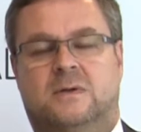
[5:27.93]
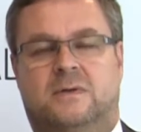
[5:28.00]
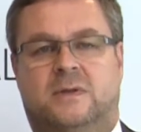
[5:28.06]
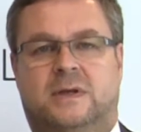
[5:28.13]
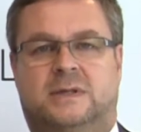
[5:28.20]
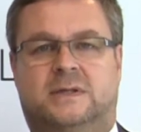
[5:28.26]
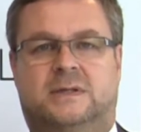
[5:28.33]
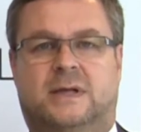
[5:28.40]

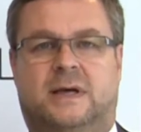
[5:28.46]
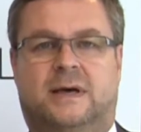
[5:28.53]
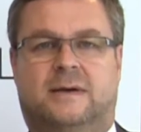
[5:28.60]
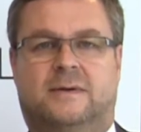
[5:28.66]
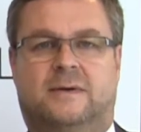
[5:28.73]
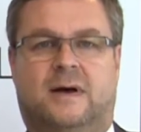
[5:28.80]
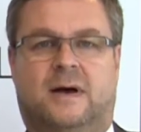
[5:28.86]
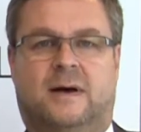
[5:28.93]
this
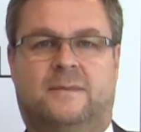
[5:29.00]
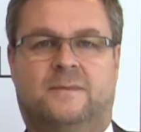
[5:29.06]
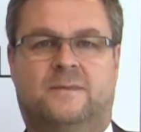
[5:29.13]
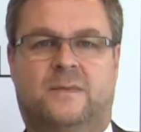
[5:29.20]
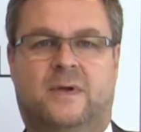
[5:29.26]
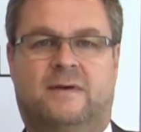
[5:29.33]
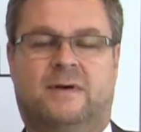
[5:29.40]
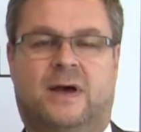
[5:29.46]

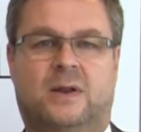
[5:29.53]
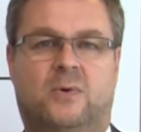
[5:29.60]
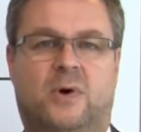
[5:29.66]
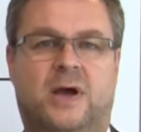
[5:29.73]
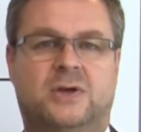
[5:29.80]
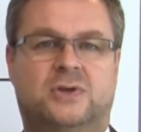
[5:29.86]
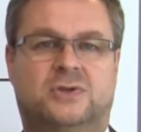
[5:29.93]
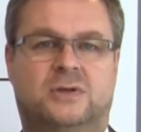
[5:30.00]

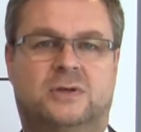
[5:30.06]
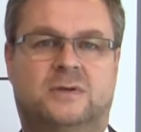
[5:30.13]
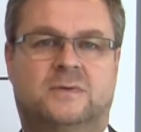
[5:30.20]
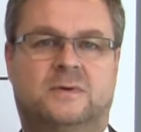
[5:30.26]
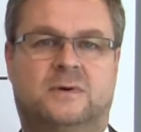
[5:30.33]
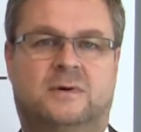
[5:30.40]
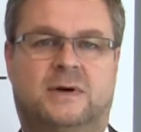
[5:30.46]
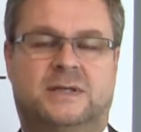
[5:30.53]
evaluation
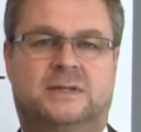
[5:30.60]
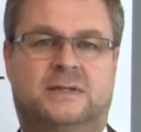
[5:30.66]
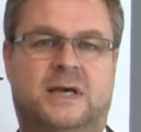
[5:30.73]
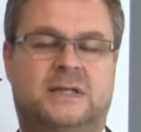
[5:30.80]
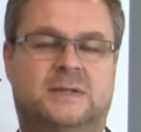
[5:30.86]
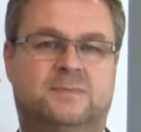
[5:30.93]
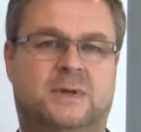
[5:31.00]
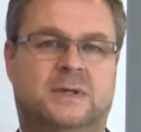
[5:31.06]
or
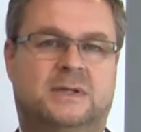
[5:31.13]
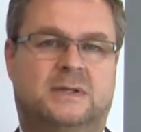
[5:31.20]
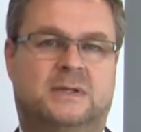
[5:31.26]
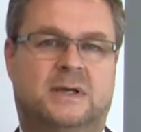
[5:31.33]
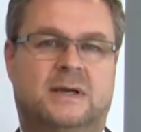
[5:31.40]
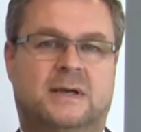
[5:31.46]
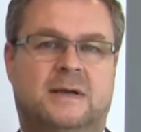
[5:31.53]
assessment,